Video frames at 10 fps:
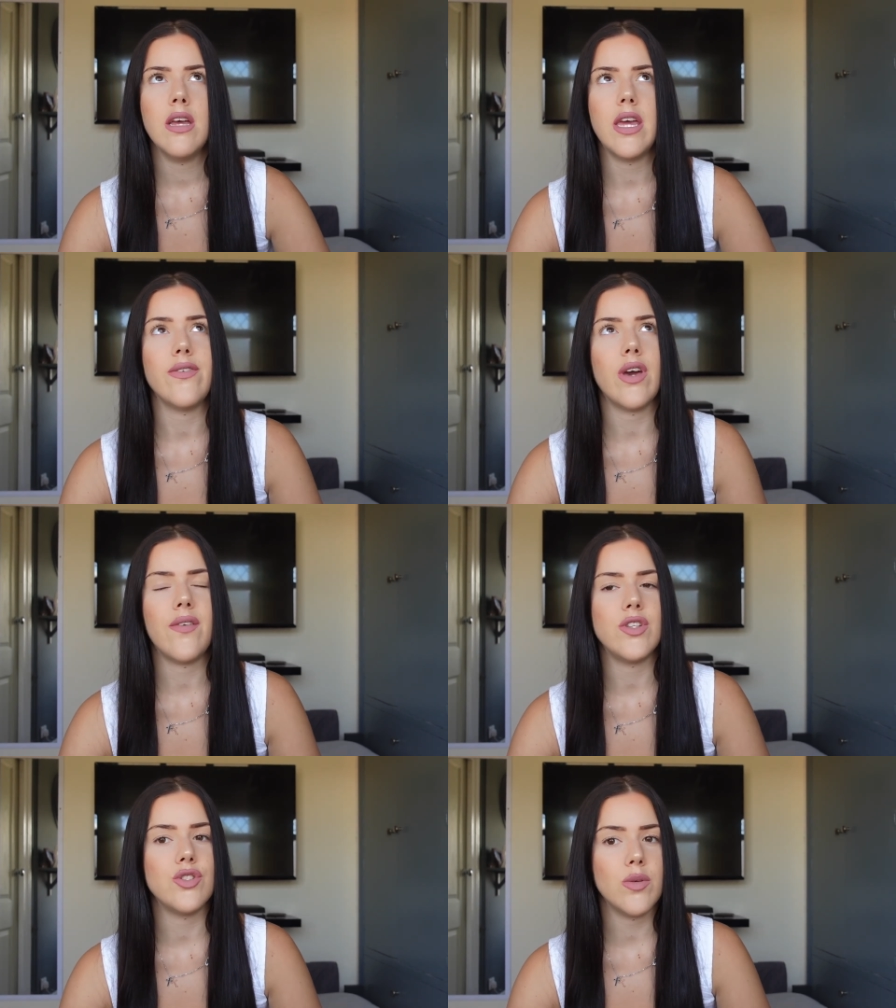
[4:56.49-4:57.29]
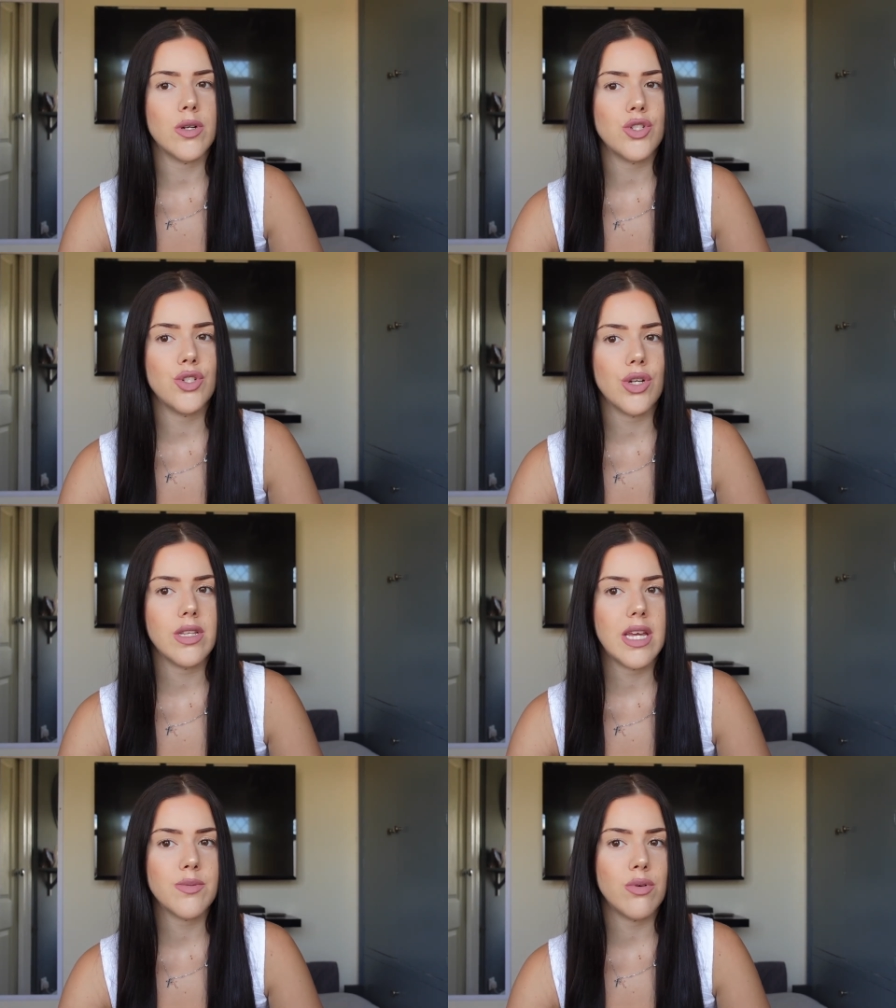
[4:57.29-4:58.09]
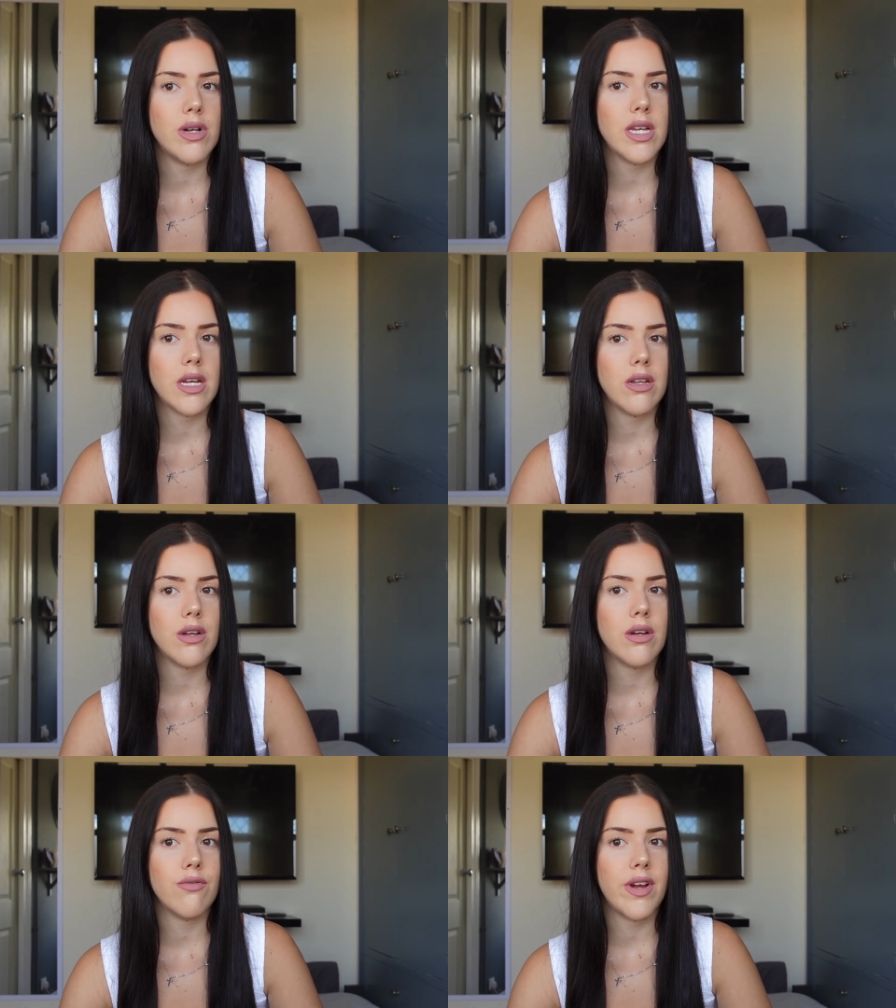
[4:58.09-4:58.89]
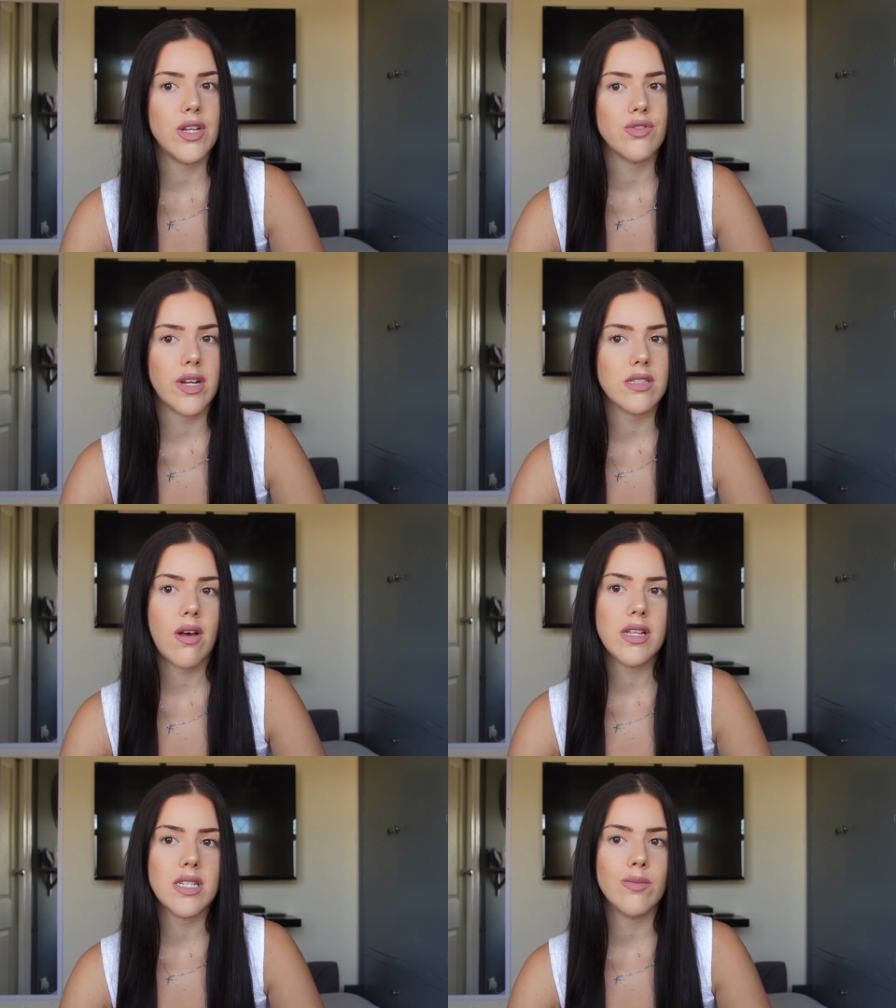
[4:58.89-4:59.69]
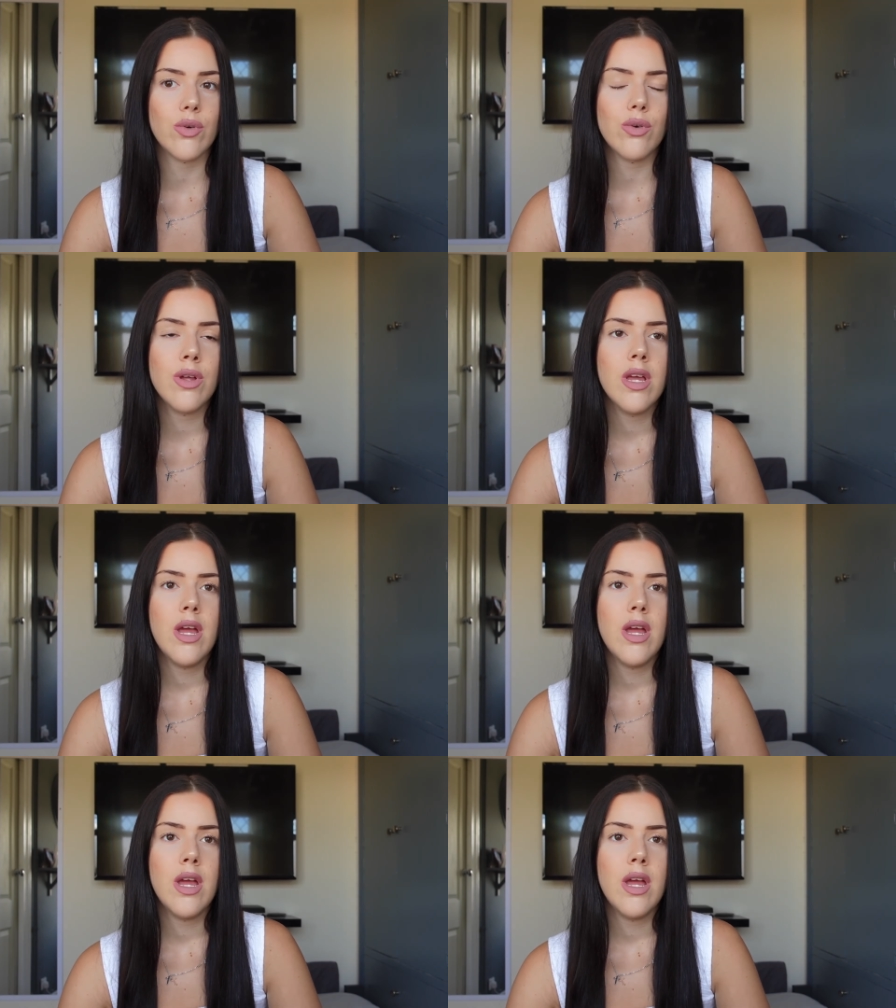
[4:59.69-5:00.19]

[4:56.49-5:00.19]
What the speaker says: If you're having too much sugar, that's probably going to raise your anxiety more.